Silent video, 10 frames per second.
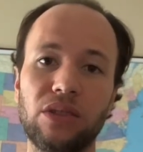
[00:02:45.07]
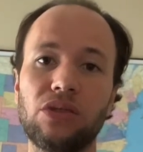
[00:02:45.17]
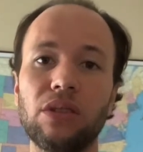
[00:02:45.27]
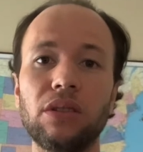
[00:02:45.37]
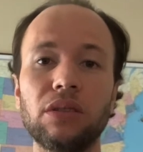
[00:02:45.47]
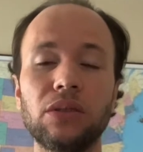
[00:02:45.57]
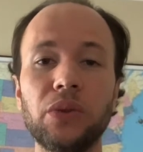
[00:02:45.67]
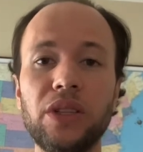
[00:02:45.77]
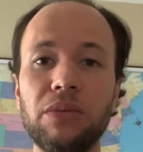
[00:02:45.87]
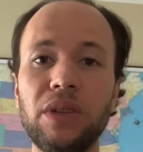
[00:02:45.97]
So,
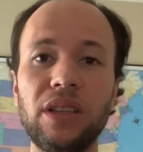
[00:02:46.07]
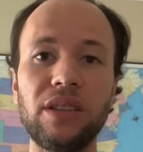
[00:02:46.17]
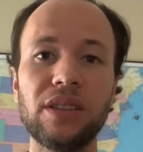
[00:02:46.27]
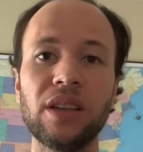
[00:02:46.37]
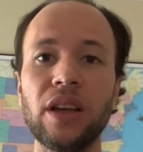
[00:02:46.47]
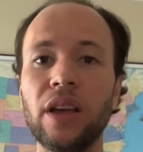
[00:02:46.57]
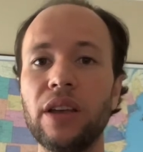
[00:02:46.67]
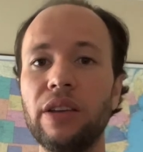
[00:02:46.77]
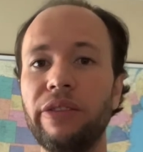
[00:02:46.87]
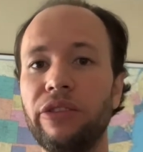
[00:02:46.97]
which means
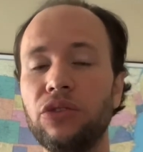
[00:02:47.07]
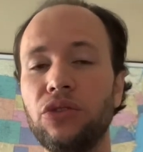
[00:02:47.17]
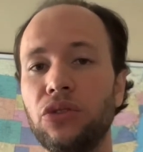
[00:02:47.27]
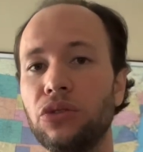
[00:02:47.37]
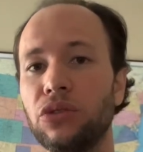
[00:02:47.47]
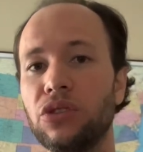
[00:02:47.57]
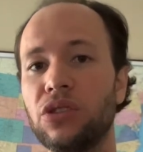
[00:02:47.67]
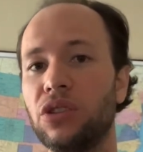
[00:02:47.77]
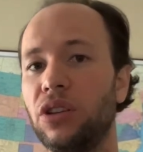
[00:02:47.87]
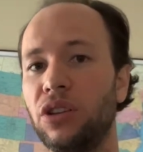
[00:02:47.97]
if you
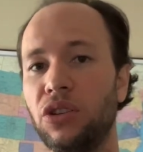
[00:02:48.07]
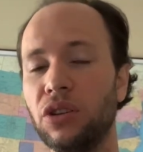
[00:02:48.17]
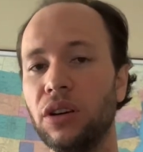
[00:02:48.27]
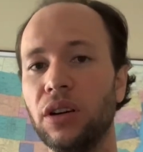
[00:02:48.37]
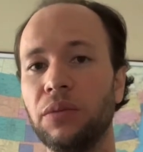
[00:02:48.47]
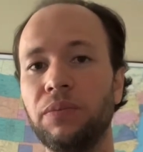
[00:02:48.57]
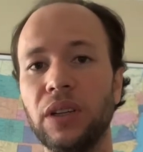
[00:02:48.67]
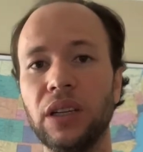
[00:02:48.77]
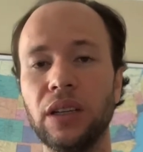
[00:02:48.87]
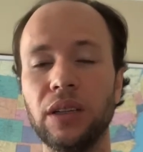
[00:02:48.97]
use in your
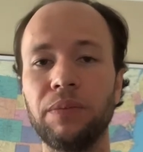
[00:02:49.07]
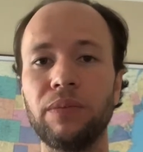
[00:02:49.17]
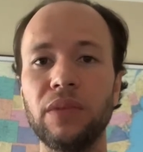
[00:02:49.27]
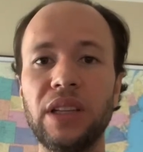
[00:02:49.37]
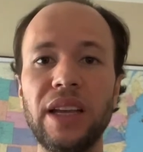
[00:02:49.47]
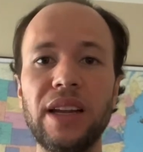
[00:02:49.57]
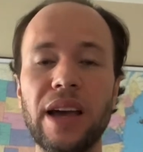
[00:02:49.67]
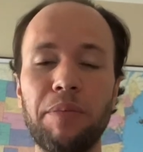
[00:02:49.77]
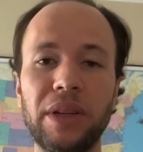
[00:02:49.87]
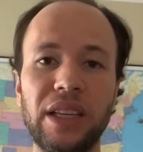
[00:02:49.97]

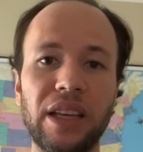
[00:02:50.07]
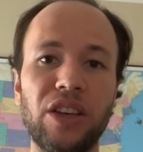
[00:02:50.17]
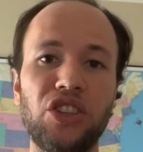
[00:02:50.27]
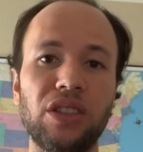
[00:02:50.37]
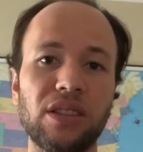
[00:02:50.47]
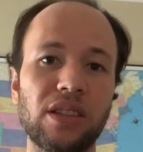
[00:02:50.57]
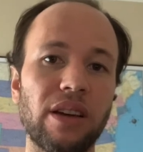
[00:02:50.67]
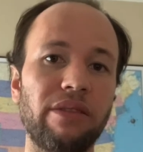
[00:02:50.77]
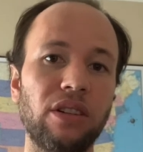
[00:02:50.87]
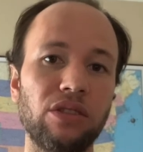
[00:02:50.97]
daily application
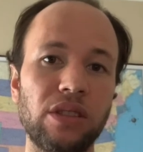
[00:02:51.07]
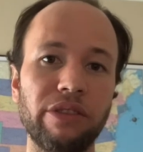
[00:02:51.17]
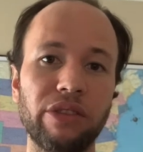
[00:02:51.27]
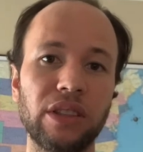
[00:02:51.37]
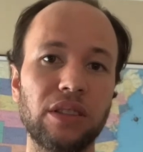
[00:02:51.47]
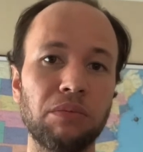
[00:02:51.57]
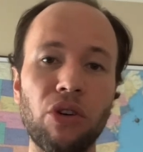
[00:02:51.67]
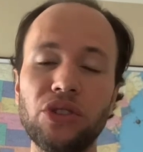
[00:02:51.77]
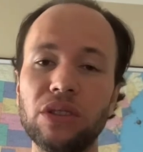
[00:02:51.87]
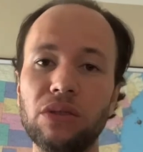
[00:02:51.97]
several different
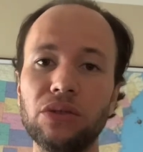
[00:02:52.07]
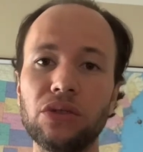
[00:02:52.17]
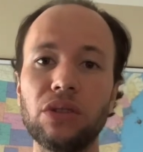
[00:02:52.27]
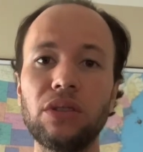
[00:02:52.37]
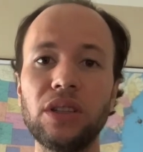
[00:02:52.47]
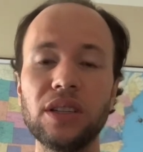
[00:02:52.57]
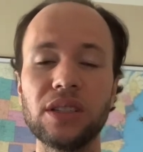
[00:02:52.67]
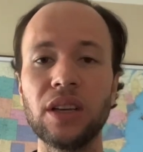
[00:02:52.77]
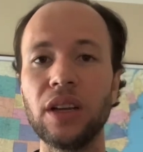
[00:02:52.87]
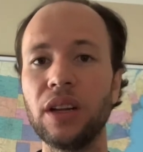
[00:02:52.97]
motion
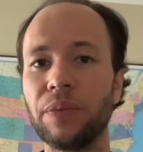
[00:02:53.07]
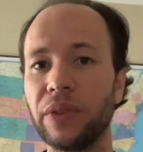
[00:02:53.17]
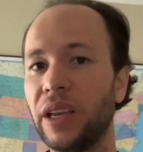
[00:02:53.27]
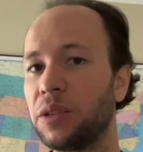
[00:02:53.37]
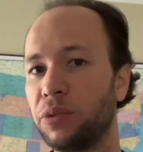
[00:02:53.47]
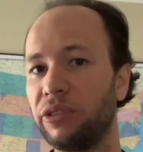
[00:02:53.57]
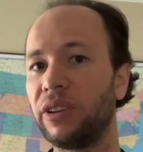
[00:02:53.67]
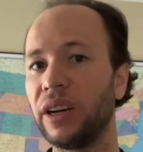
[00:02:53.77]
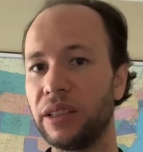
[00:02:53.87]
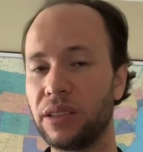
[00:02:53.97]
controllers that
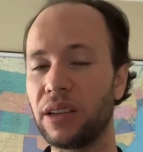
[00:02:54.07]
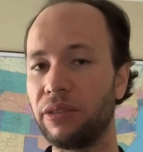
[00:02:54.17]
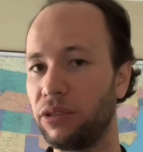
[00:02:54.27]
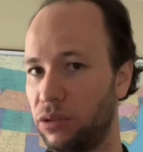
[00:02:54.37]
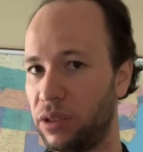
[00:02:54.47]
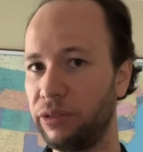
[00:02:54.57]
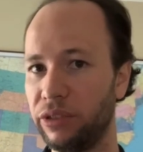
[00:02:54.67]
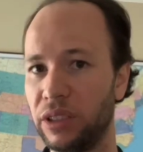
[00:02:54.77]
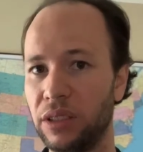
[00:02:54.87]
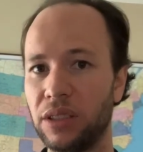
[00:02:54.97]
provide several
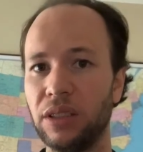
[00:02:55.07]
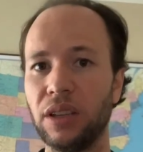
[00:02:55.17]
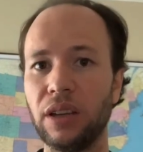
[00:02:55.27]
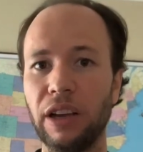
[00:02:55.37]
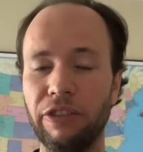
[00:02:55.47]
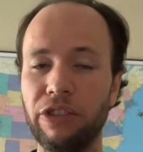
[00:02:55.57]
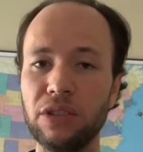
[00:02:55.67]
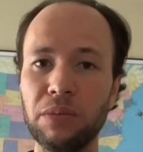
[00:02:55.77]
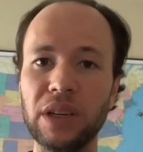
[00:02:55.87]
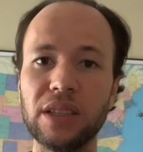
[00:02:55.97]
different
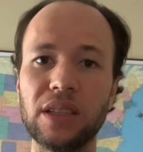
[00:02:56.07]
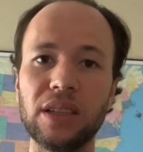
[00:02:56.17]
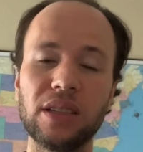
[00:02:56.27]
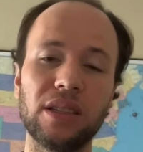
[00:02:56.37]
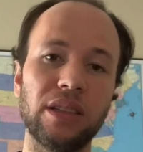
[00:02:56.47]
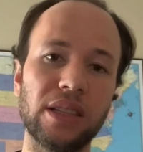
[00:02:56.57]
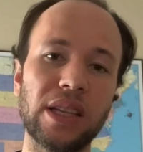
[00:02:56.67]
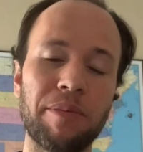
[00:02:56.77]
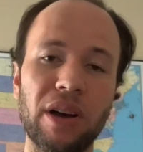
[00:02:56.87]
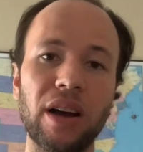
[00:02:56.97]
field buses, the
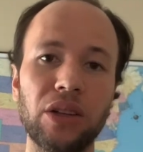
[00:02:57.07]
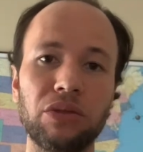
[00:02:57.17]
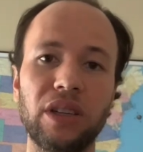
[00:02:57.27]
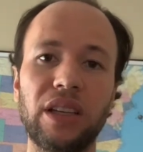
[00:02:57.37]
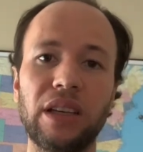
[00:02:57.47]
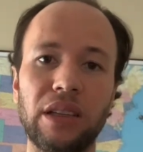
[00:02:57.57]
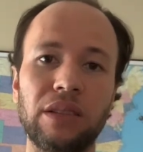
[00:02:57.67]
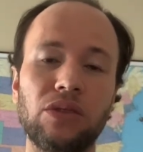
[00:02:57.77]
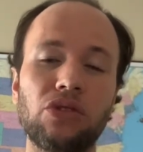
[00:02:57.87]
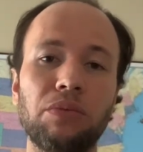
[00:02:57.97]
same hardware
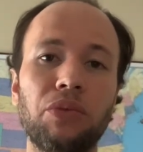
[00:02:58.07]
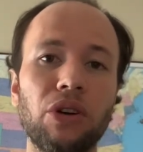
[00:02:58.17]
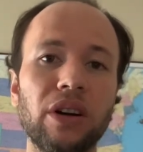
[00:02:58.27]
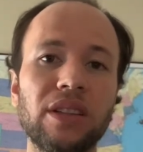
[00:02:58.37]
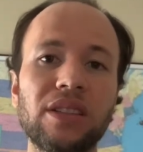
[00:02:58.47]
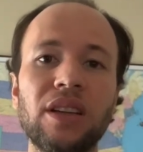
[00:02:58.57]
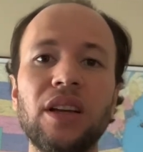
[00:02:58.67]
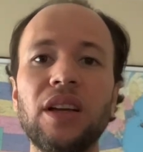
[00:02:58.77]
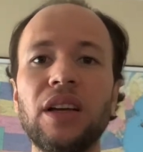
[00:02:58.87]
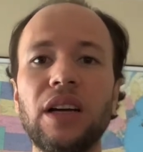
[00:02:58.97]
can support
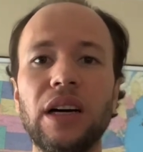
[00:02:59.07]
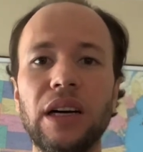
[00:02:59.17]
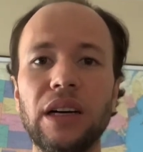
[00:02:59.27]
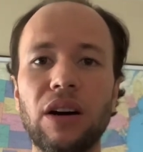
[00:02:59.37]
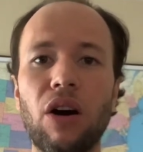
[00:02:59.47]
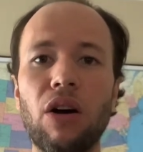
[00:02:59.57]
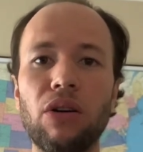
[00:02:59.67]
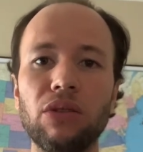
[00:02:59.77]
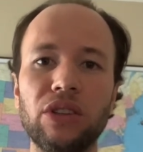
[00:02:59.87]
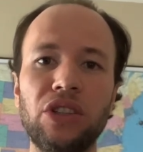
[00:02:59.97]

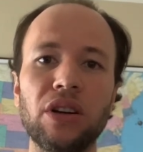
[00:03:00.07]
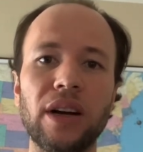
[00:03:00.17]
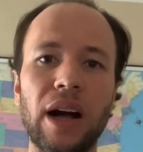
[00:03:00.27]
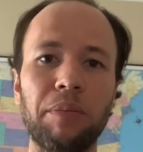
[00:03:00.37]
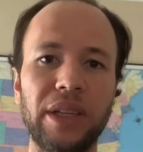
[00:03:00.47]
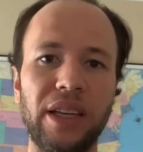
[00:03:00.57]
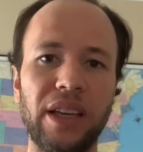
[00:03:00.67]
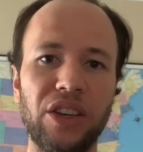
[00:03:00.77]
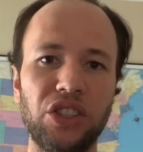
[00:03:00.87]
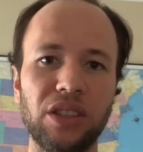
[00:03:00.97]
all your
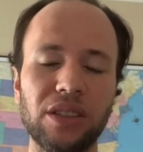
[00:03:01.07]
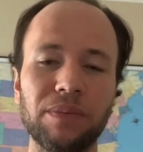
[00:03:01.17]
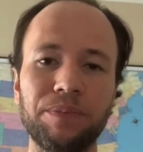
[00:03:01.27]
applications.